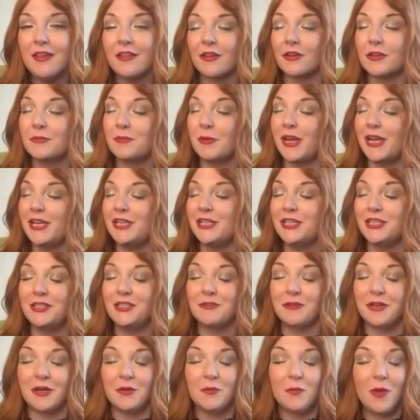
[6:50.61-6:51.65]
their page is
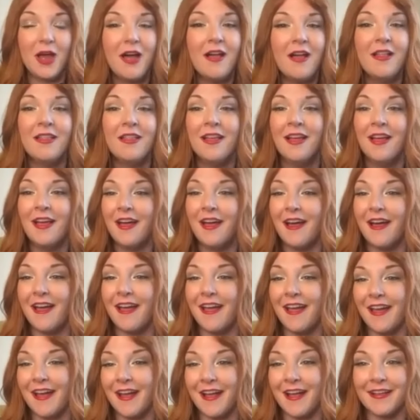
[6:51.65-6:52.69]
doing well,
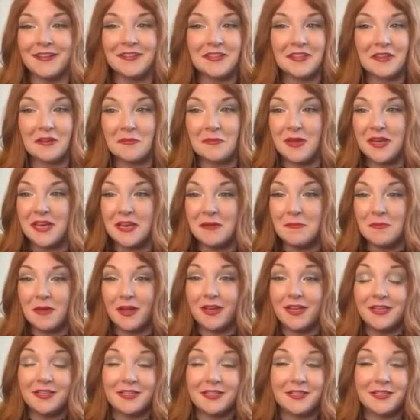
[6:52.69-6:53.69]
and they're making money.